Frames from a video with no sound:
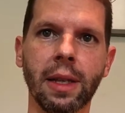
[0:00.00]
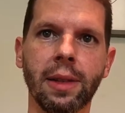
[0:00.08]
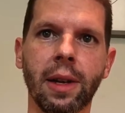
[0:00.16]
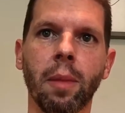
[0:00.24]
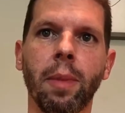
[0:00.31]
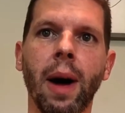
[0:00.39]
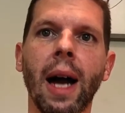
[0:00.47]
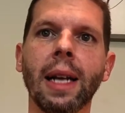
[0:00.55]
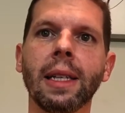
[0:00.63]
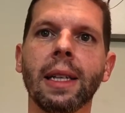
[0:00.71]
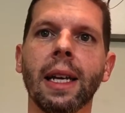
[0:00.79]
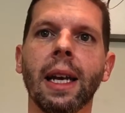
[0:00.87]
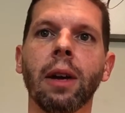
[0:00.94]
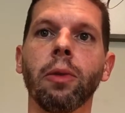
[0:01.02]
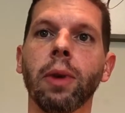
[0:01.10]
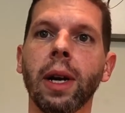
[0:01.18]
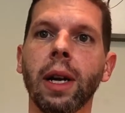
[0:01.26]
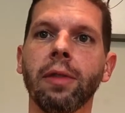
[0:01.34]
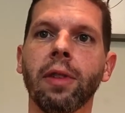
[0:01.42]
is that our bodies can get
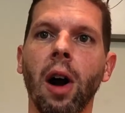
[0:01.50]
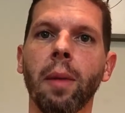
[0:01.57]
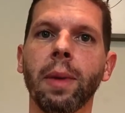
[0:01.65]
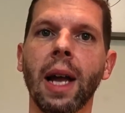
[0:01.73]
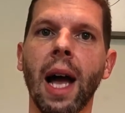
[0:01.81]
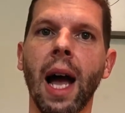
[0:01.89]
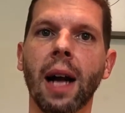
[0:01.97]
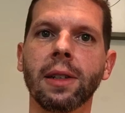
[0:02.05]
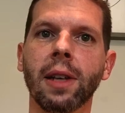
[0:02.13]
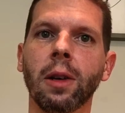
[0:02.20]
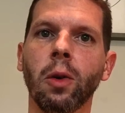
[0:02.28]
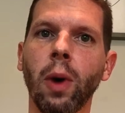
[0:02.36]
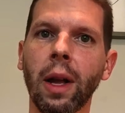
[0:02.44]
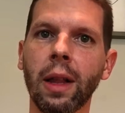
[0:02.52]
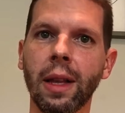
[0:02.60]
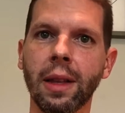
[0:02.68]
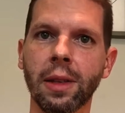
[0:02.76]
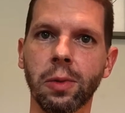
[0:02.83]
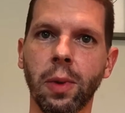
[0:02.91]
rid of carbon dioxide
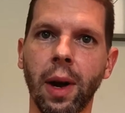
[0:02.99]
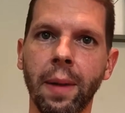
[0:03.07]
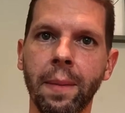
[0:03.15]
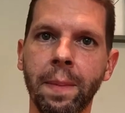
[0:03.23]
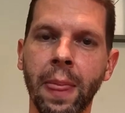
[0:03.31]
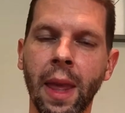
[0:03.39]
quickly this way,